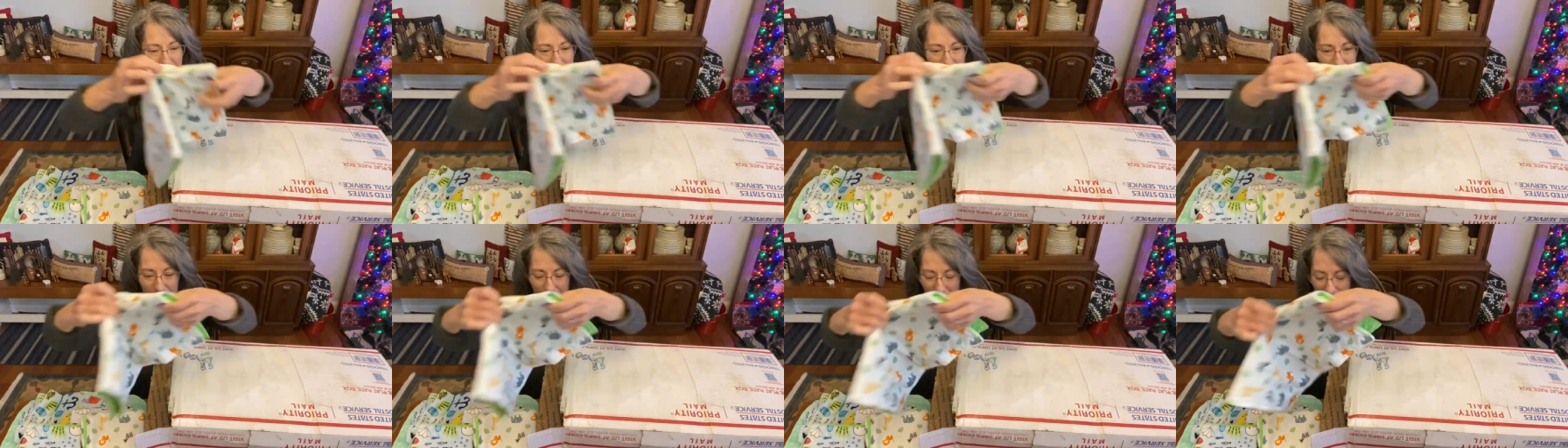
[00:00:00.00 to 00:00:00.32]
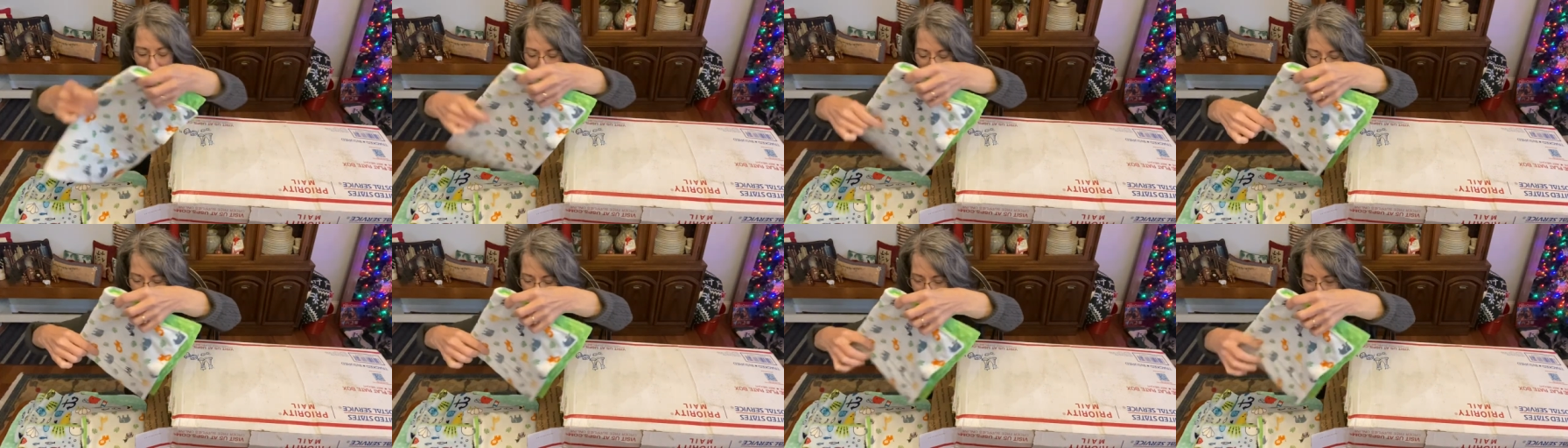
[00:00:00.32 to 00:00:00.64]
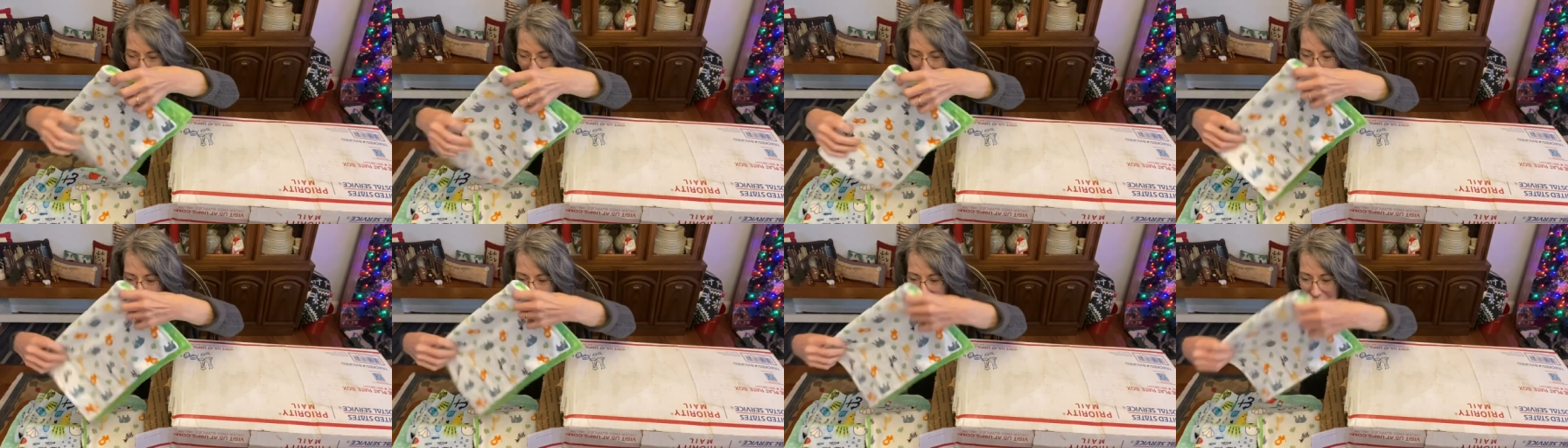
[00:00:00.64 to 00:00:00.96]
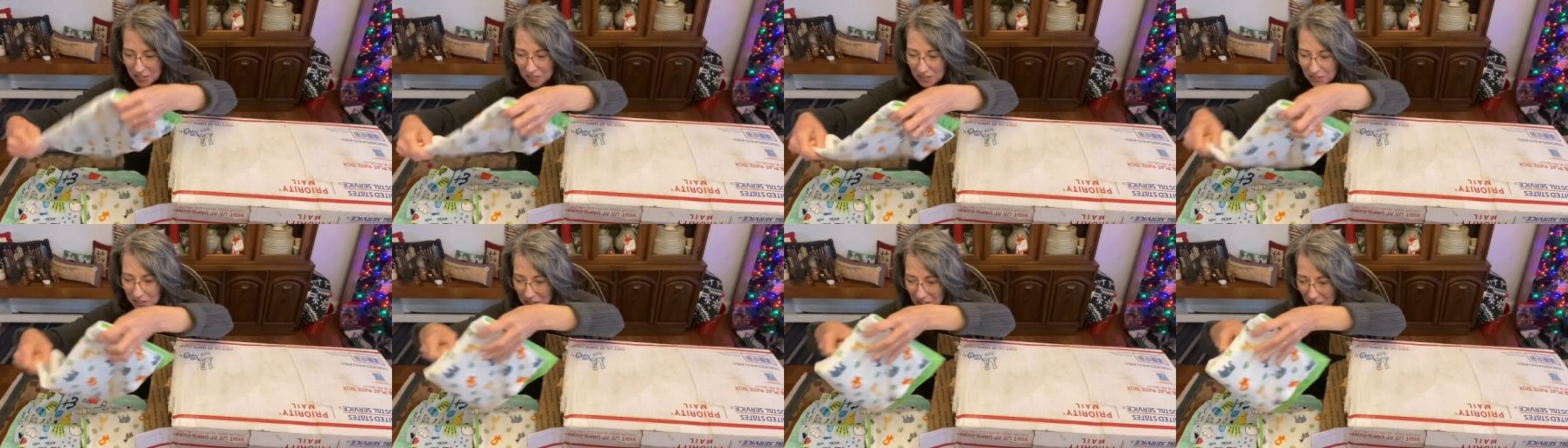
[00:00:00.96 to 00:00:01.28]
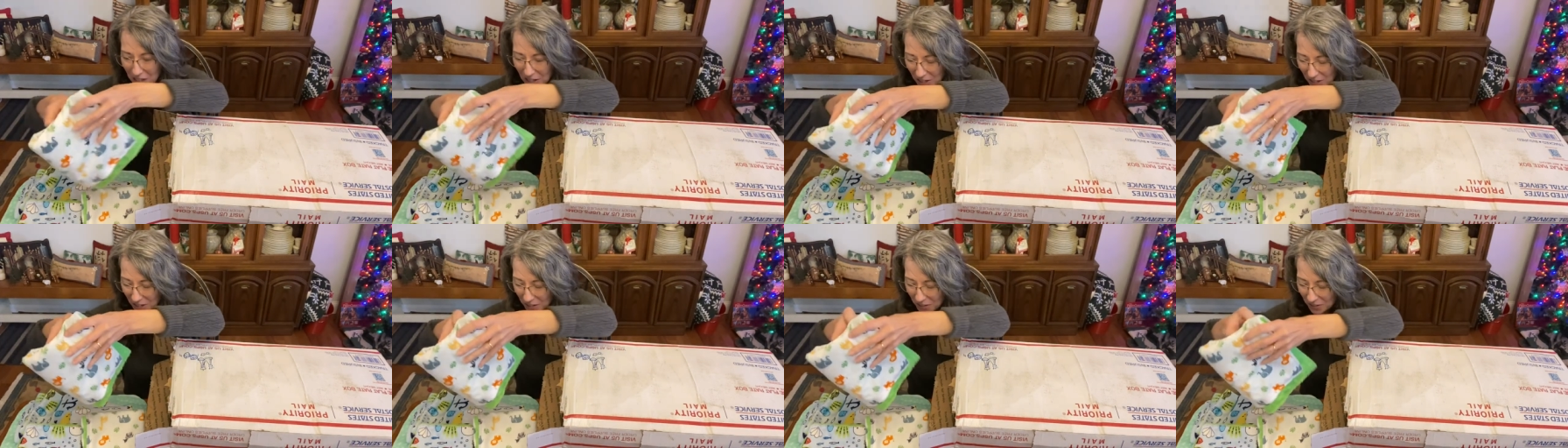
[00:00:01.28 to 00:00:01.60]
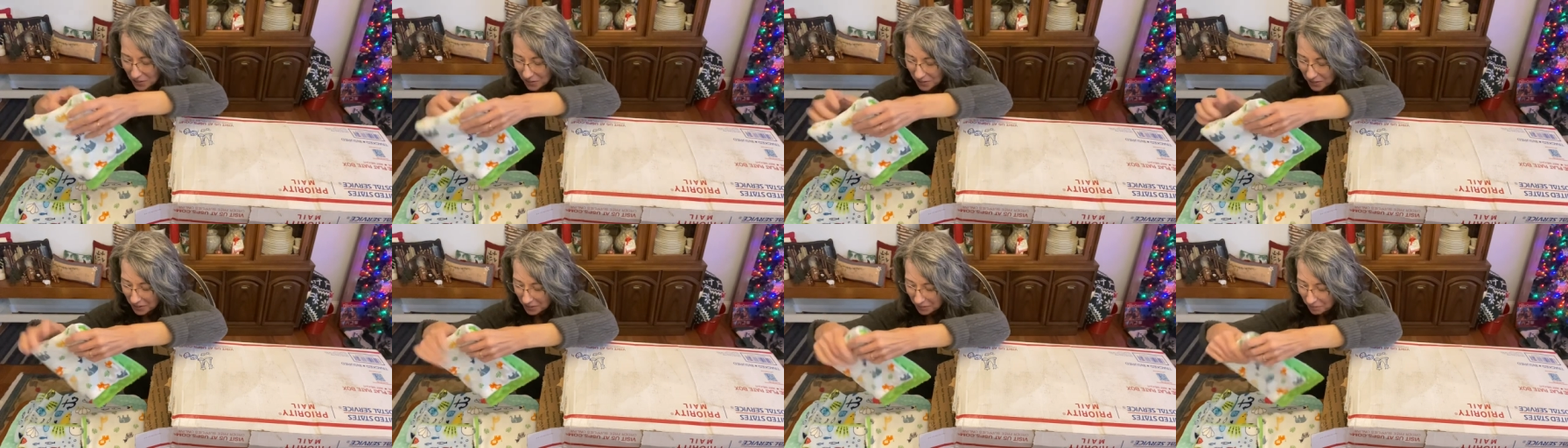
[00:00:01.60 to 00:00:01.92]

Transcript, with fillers: for very long, you'll know